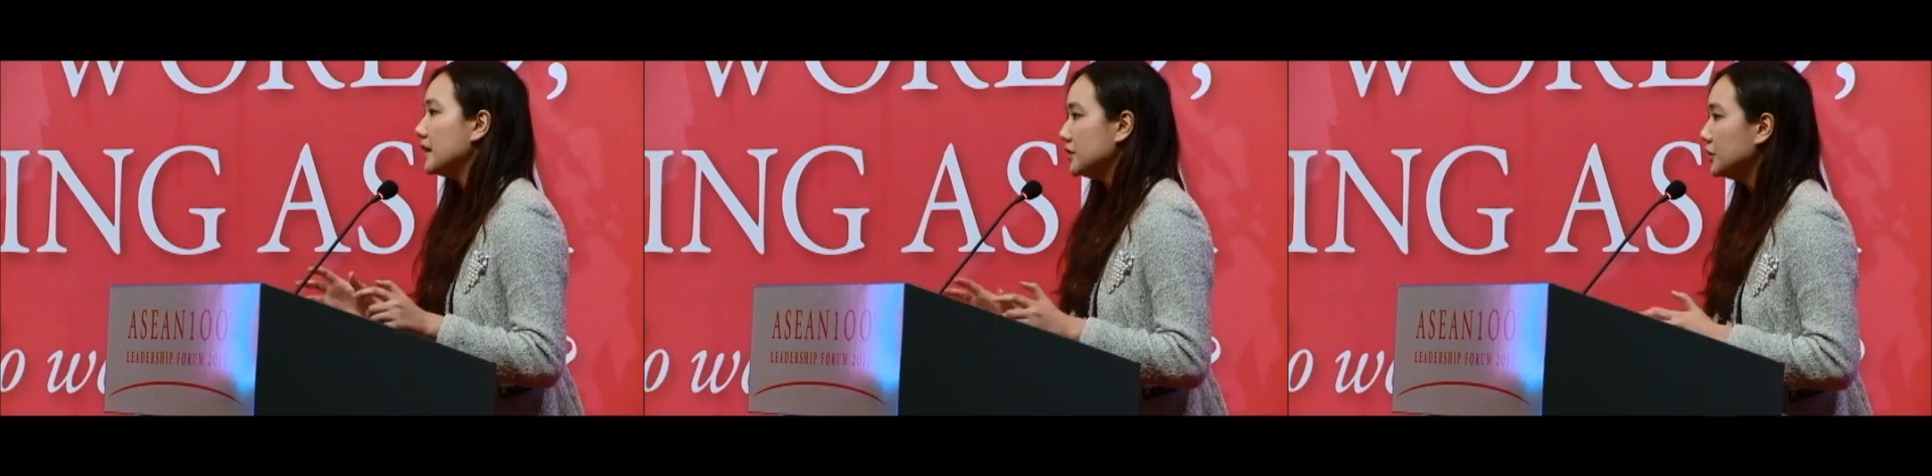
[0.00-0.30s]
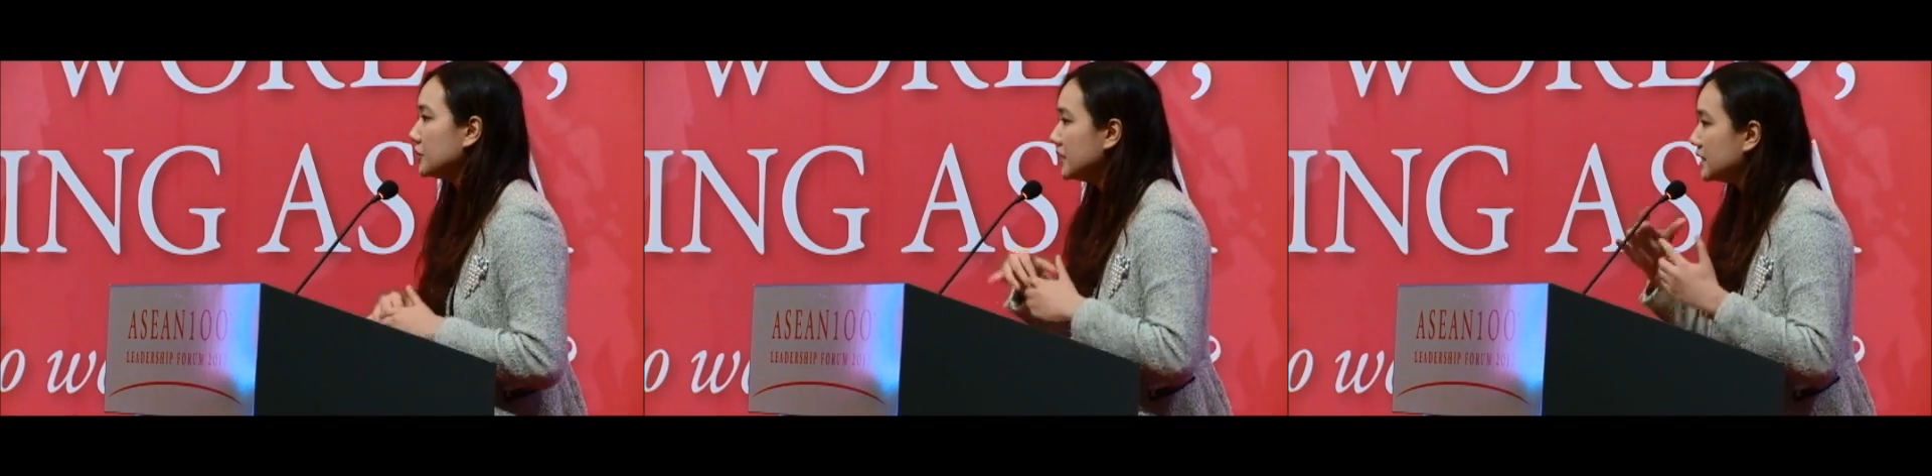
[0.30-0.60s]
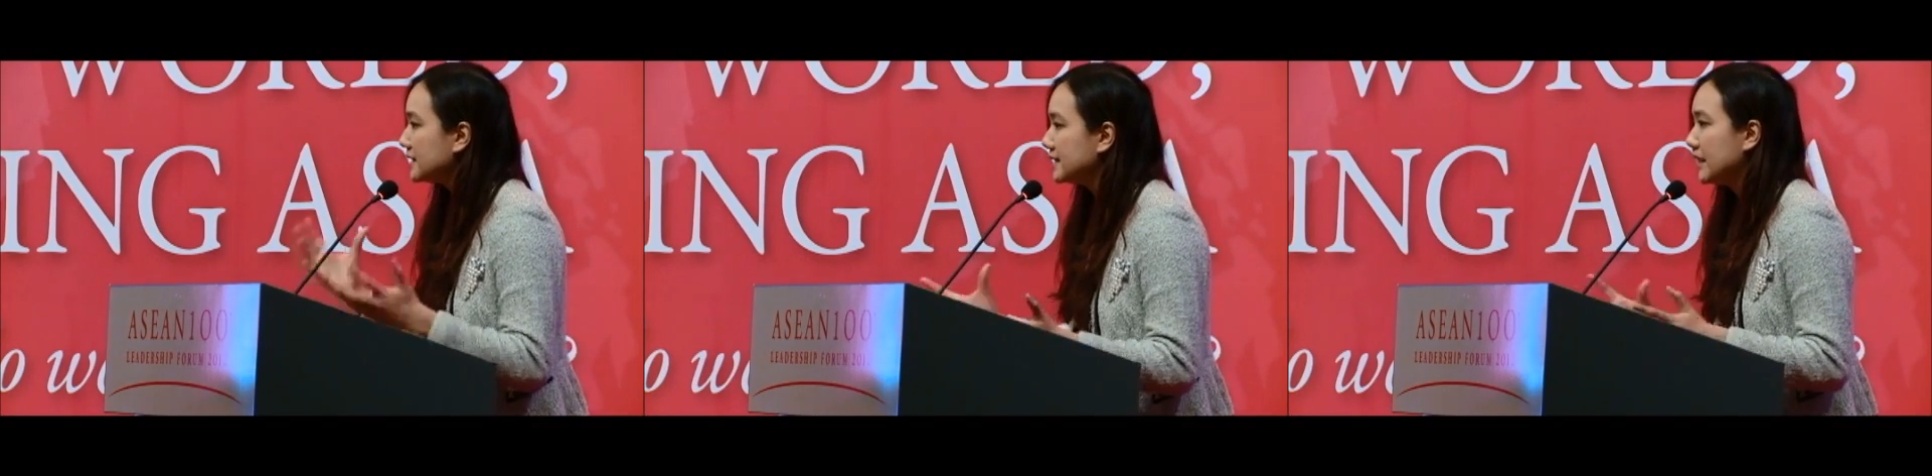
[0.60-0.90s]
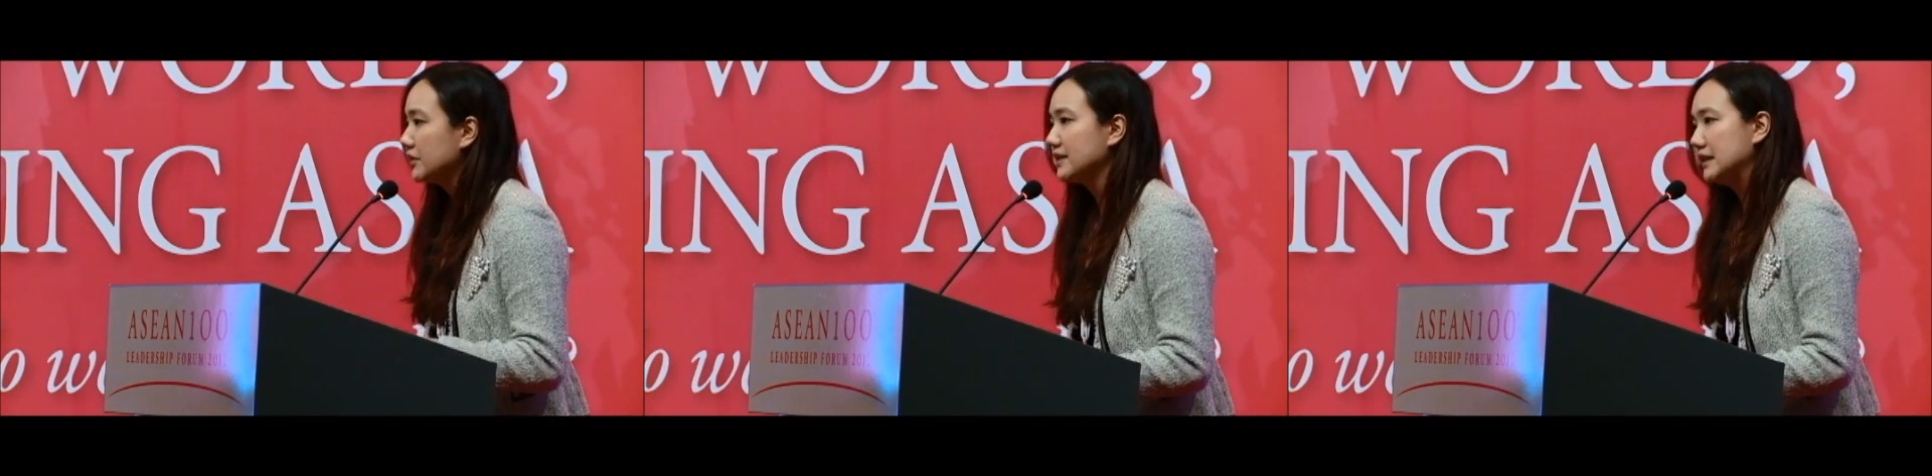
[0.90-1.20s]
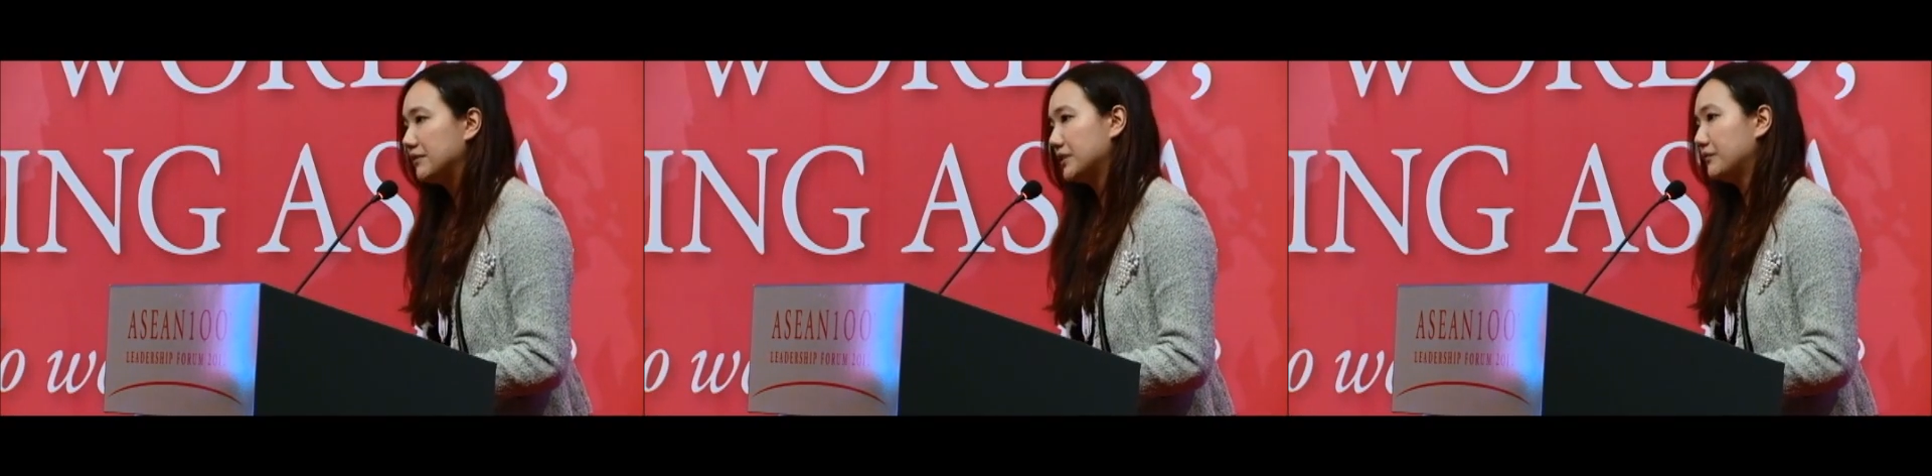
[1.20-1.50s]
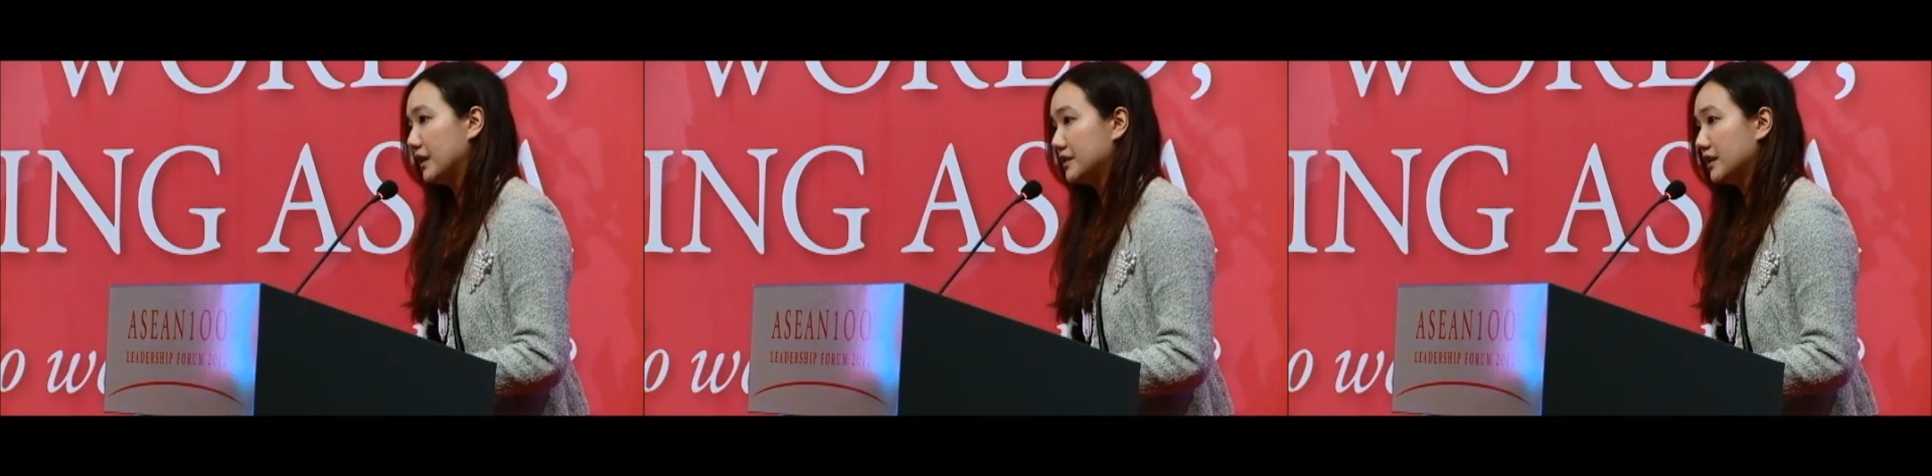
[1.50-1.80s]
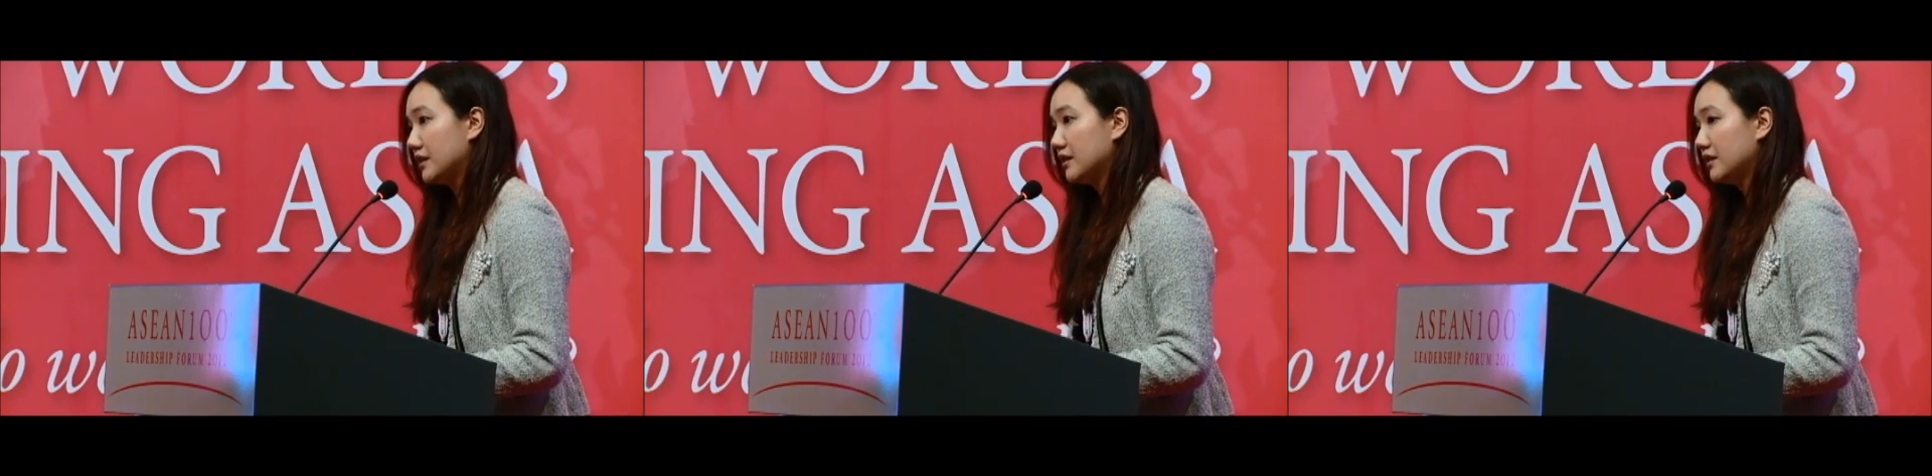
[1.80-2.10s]
tilting the scales even
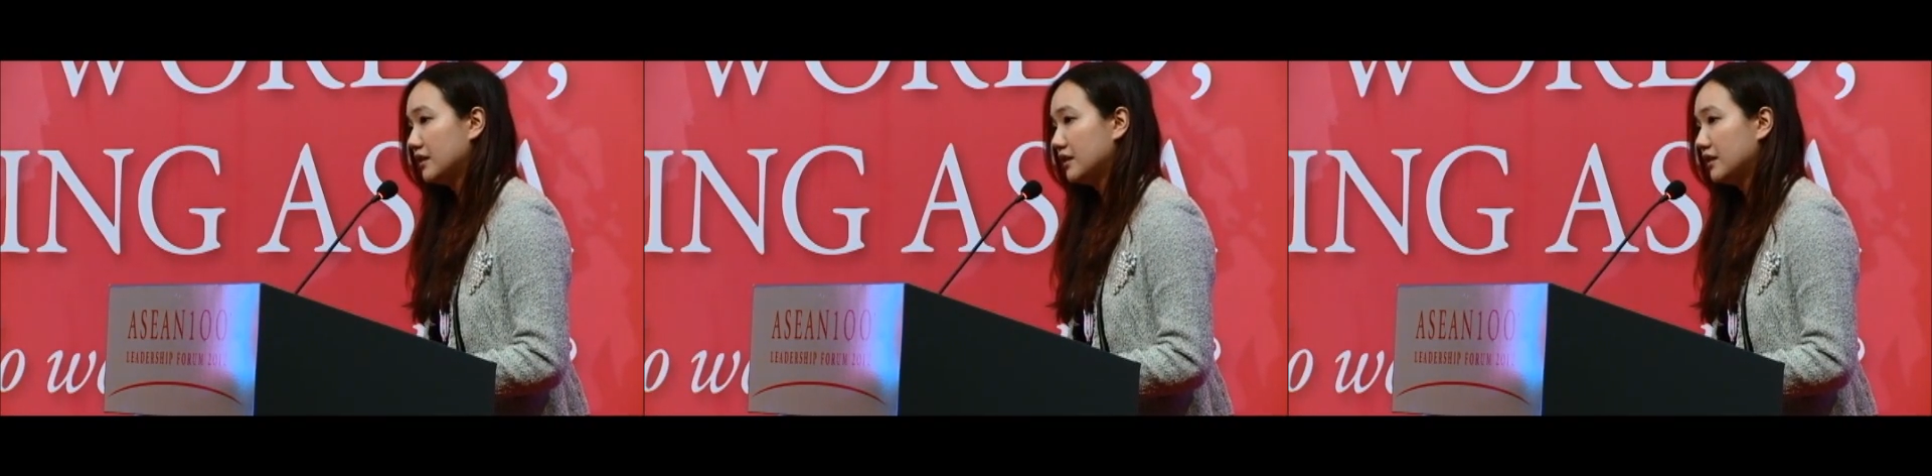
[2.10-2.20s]
further?